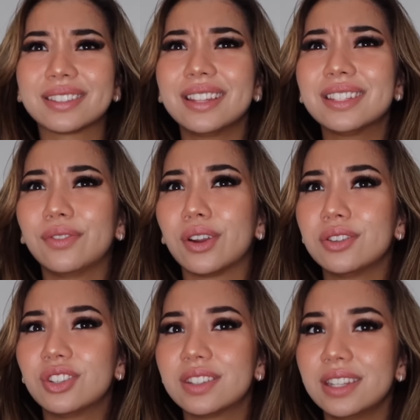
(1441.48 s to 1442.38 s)
sense of
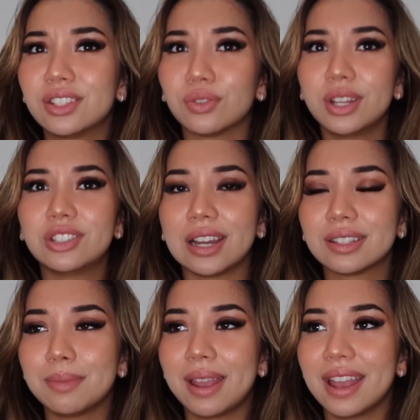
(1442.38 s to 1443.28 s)
urgency to reach
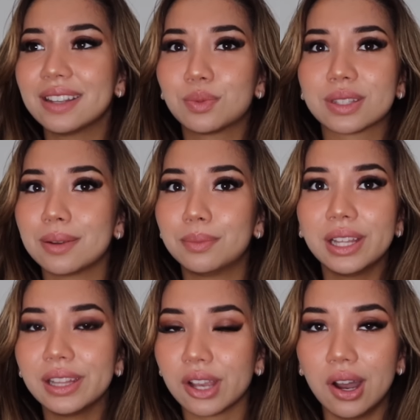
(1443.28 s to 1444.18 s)
out to my ex was
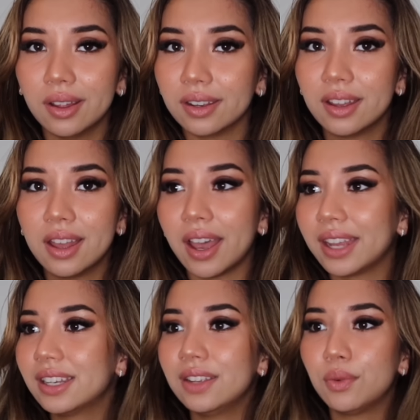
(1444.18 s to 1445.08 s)
completely gone.
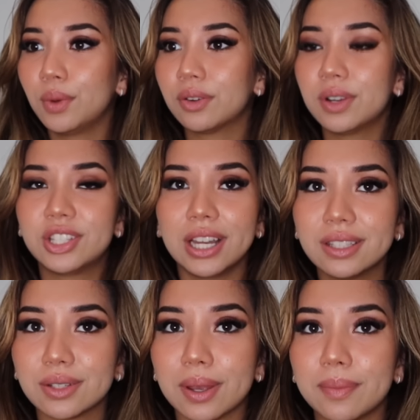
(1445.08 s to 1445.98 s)
I didn't even want to reach
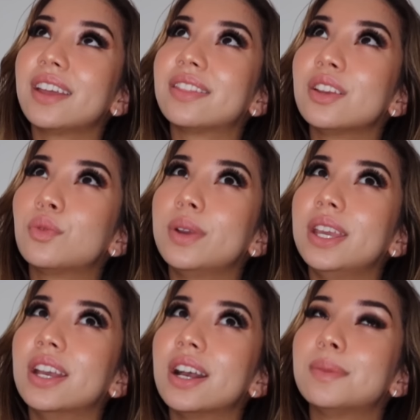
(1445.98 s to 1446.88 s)
out to him. I think
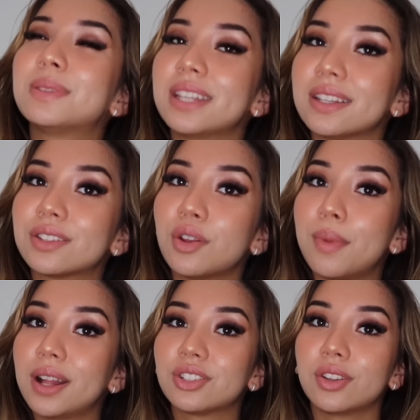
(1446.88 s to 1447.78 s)
we obsess so
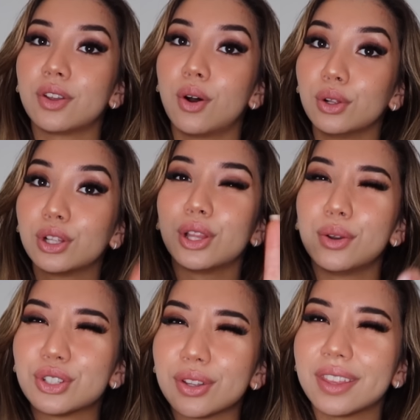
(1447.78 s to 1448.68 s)
much on the whole
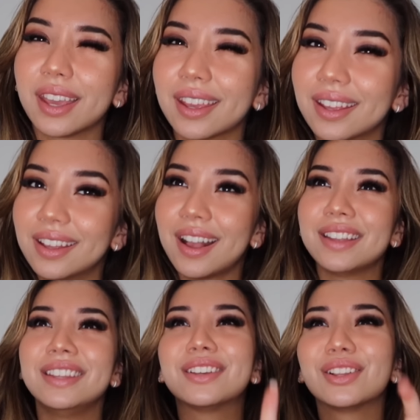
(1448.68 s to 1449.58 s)
closure thing.
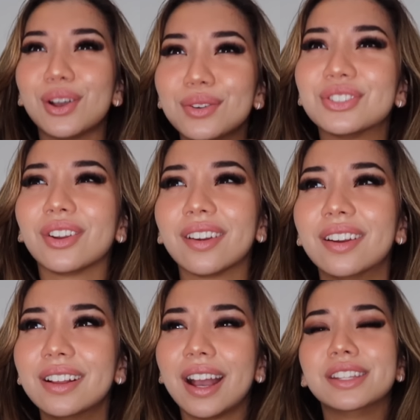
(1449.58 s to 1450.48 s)
I need
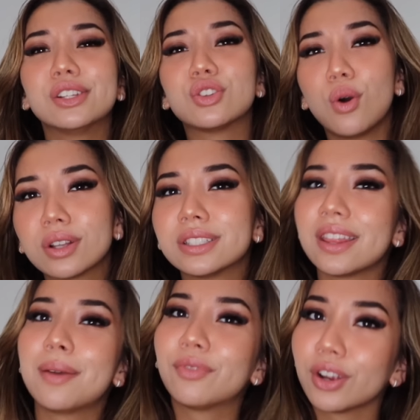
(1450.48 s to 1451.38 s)
closure. I need to talk to
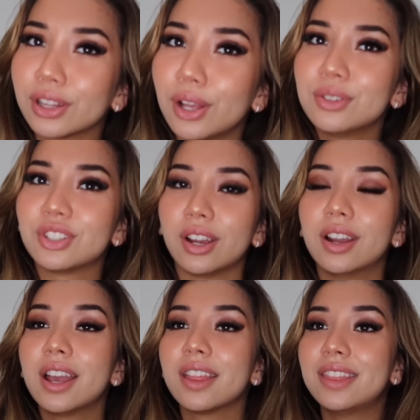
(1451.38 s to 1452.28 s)
them for
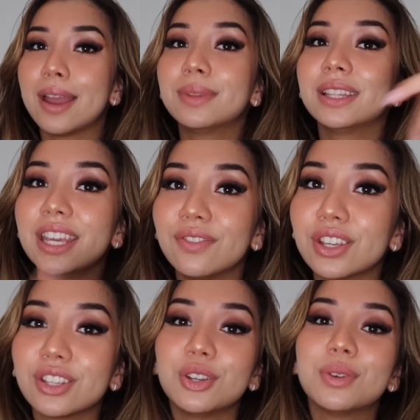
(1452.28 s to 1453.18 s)
closure. Them
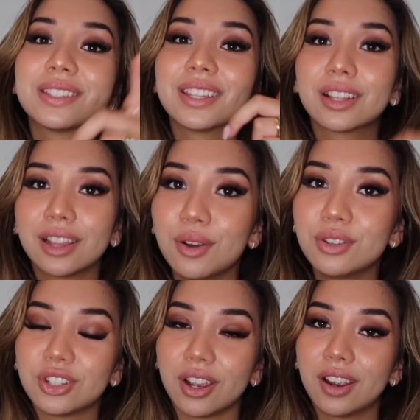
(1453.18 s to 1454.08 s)
leaving you is the
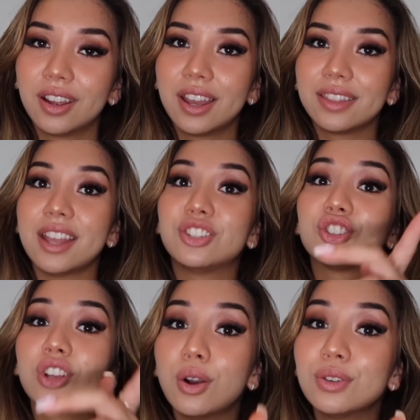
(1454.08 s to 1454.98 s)
closure. They
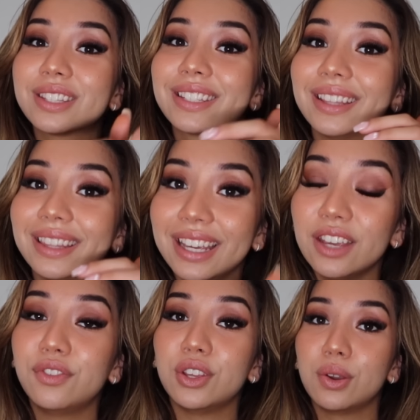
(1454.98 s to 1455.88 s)
chose to
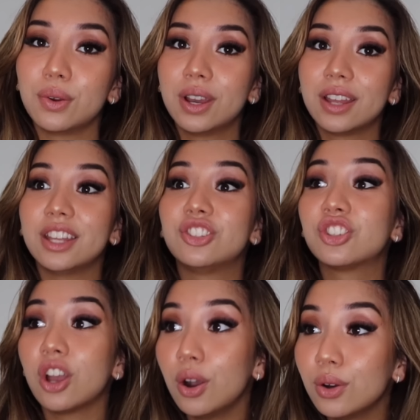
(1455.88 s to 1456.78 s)
leave you. They
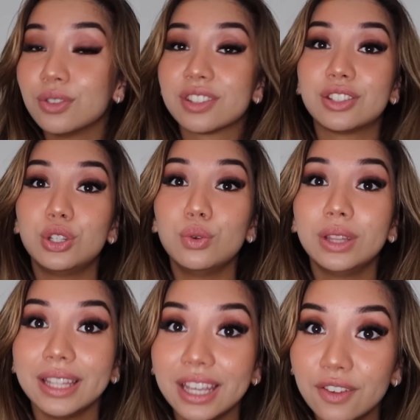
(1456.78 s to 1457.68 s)
chose to
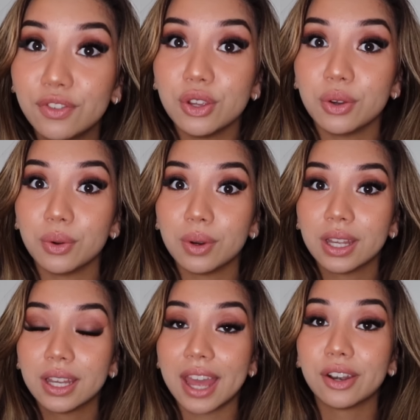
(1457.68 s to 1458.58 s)
leave you
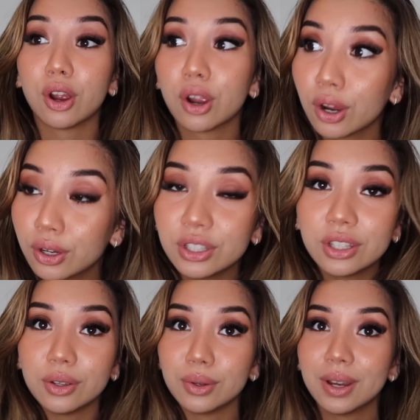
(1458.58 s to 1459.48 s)
and hurt
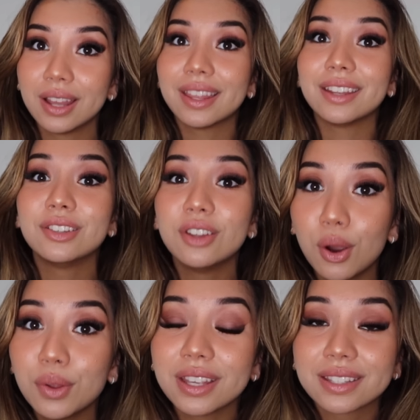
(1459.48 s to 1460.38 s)
you. They
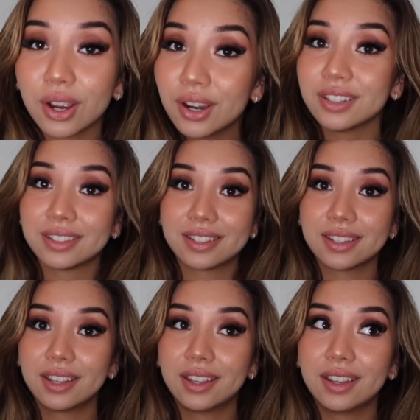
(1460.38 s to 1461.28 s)
know this hurts.
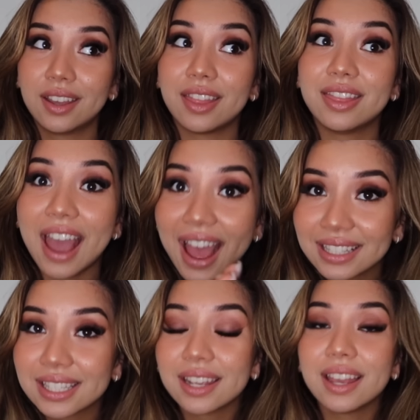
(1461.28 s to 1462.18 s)

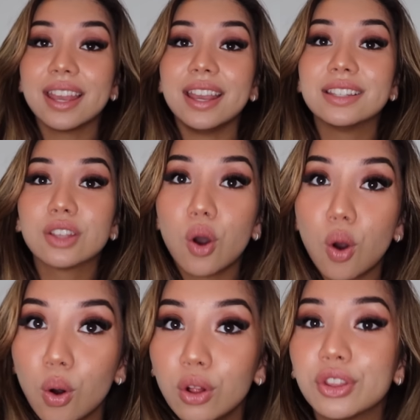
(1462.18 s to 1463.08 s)
That is
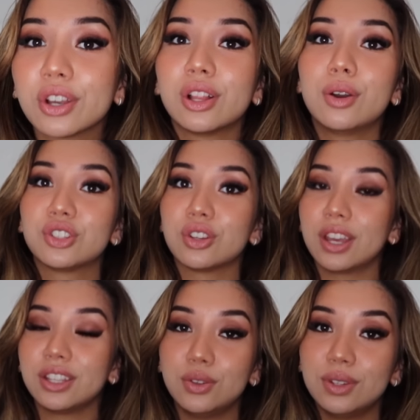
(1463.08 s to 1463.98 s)
all the closure
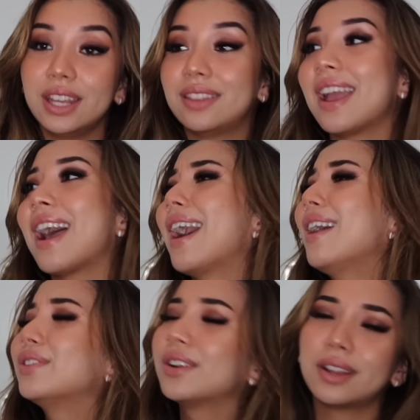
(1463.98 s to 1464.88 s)
that you need. They
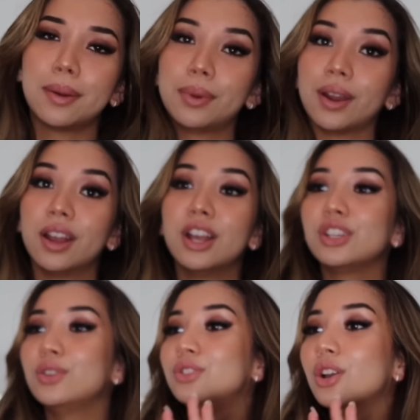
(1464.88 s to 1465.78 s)
have your number.
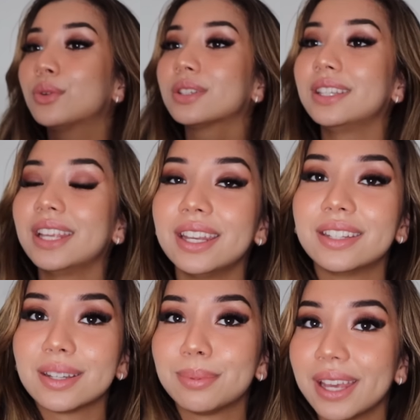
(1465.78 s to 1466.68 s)
You don't
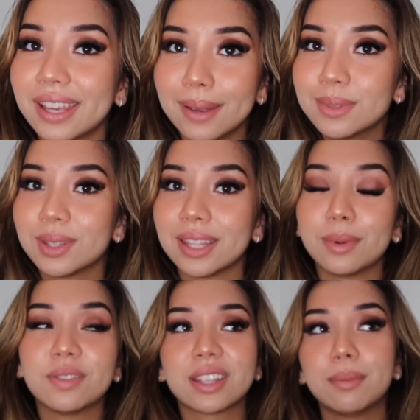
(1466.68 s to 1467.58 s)
need to play games with
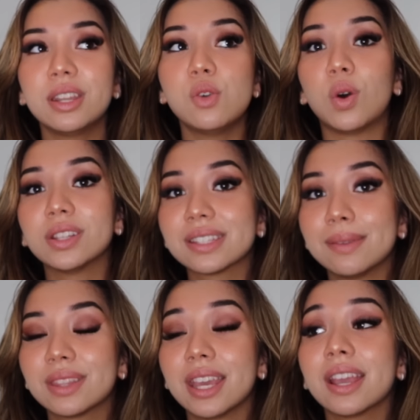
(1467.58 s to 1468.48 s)
them. If somebody wants
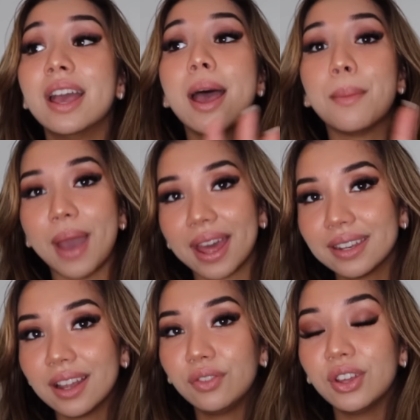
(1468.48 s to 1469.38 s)
something bad
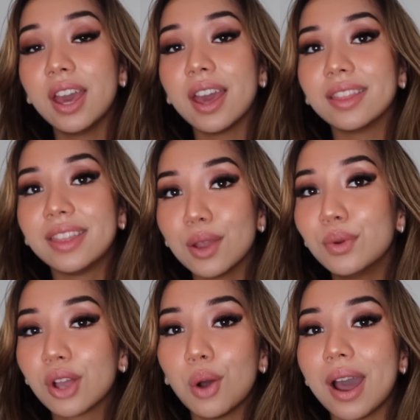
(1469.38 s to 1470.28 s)
enough, they
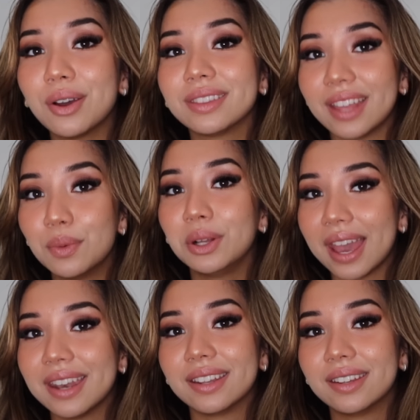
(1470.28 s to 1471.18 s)
will go out and they will
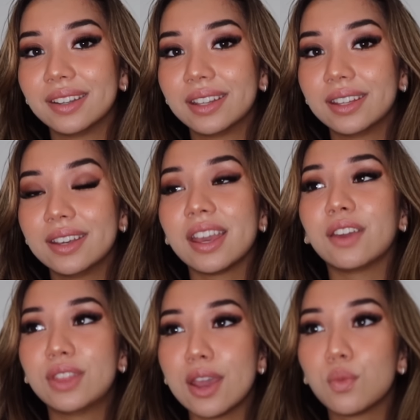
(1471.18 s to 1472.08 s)
get it.
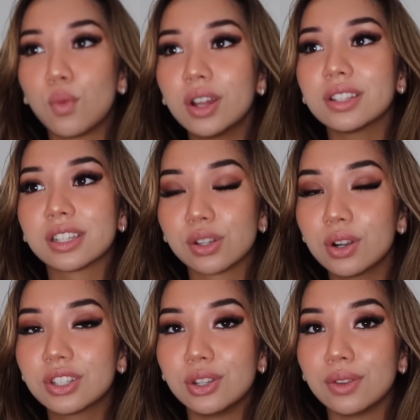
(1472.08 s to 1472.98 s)
If they want to
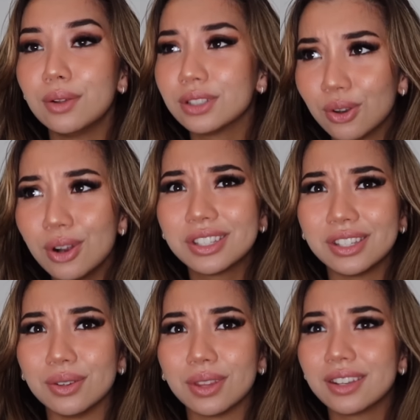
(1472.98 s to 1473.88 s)
talk to you, they'll talk
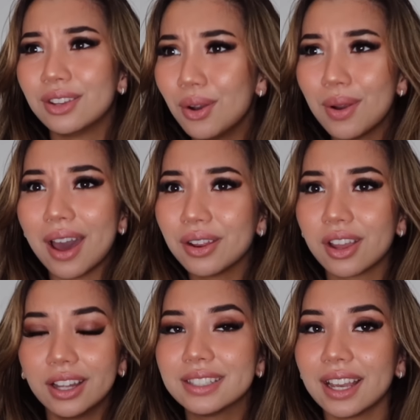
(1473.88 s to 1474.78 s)
to you. They know how to
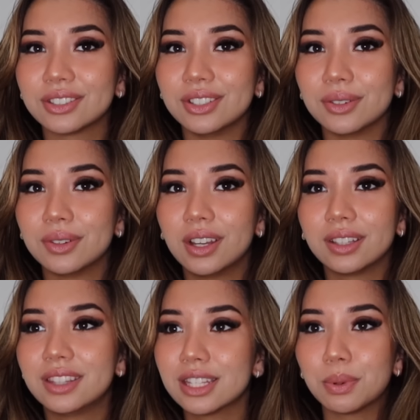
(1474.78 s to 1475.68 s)
contact you.
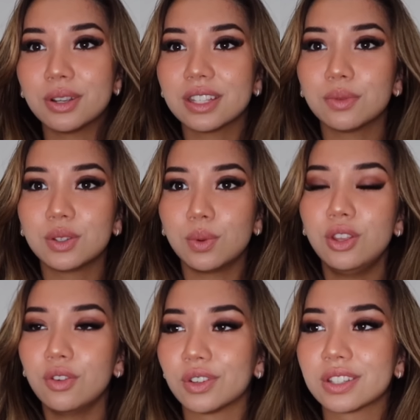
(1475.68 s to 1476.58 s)
This person was with
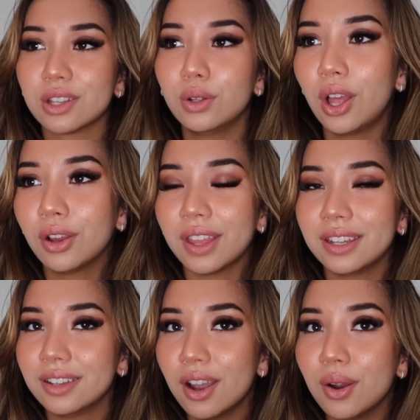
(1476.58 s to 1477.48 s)
you for so long,
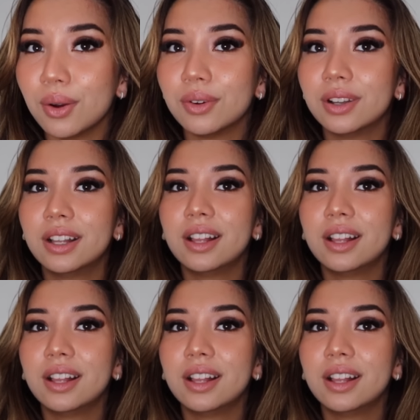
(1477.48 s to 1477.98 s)
they know.